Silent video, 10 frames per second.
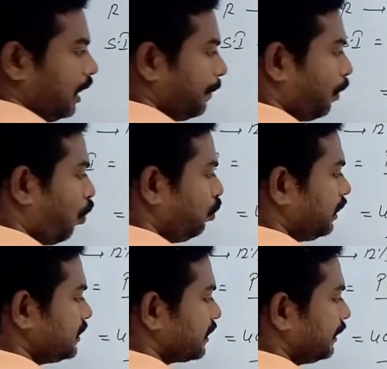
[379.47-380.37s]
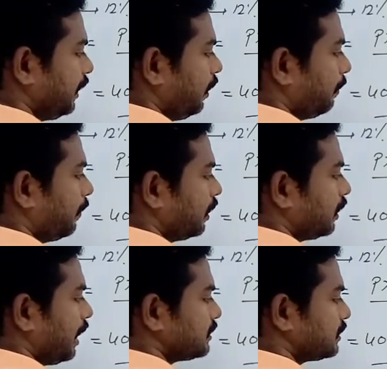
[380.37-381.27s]
Amount is nothing but
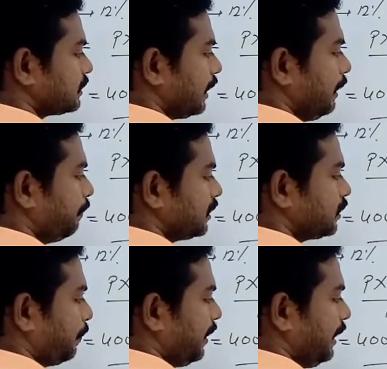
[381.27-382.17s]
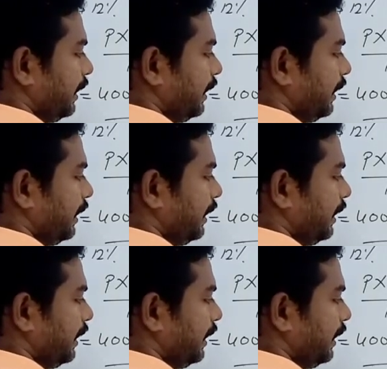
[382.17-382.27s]
SI plus P.